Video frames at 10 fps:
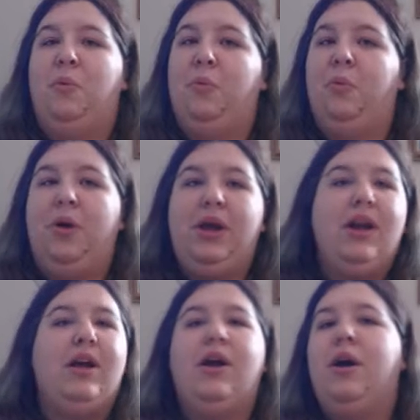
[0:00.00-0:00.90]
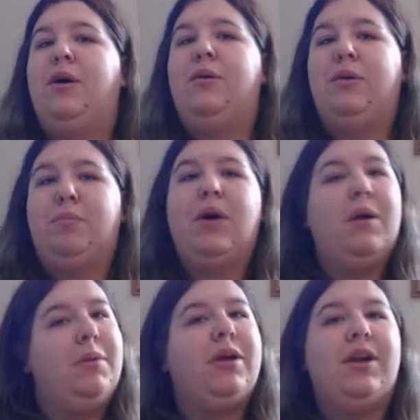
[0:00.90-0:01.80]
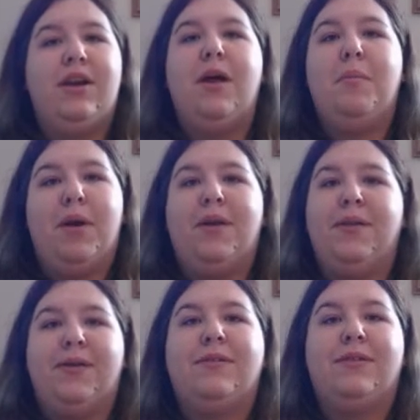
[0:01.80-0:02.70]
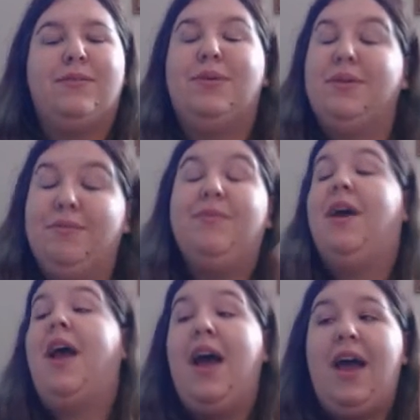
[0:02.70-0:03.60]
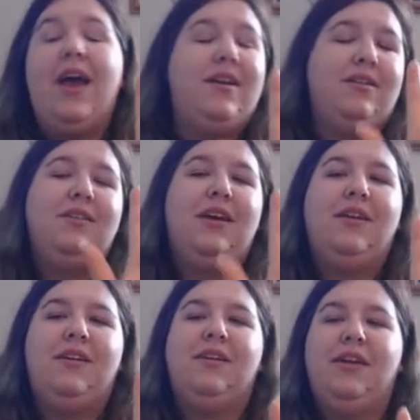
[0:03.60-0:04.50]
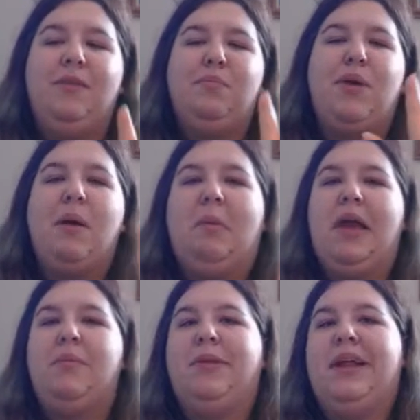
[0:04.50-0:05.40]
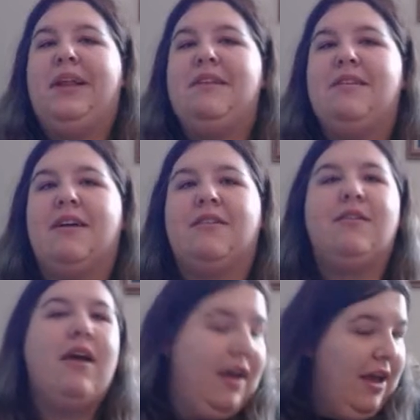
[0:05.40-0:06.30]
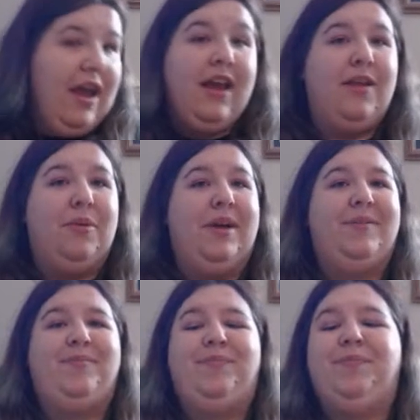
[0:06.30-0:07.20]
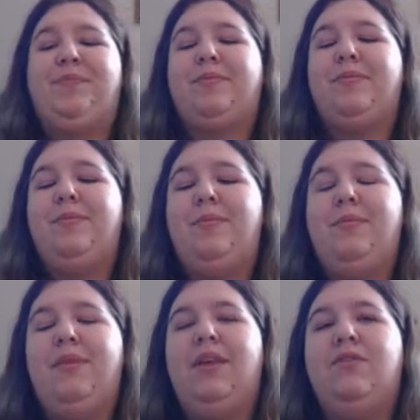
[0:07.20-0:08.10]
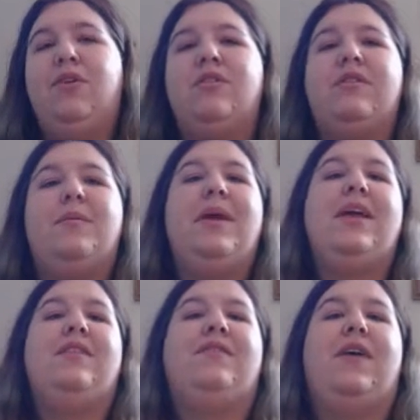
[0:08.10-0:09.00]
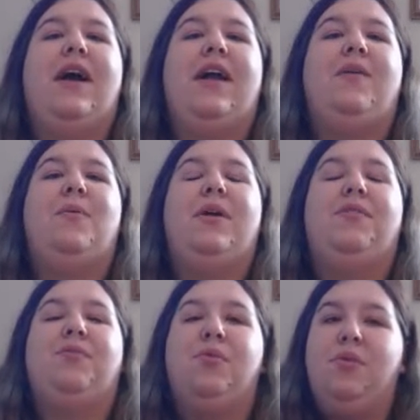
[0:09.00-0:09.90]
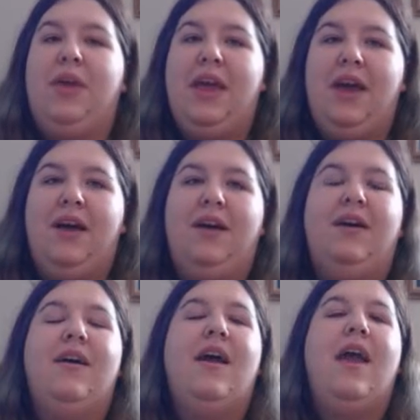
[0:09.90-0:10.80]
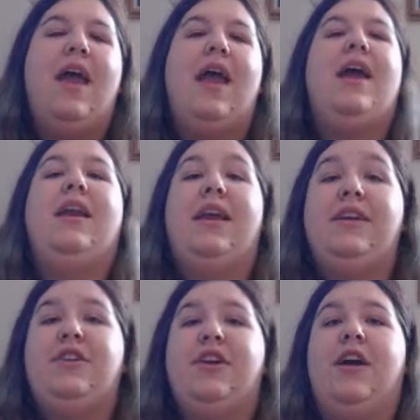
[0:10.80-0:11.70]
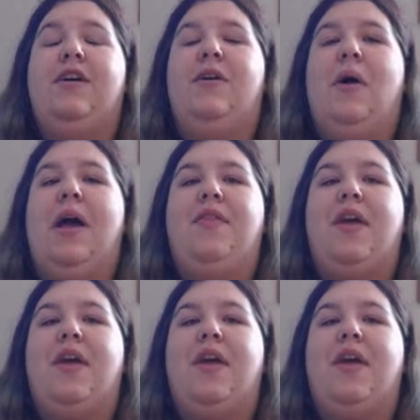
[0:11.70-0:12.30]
Way to go. You probably could have done better there, son, but he probably had a plan that sucks. Anyway, of course, then we get in the fight with Rukia and Ichigo, and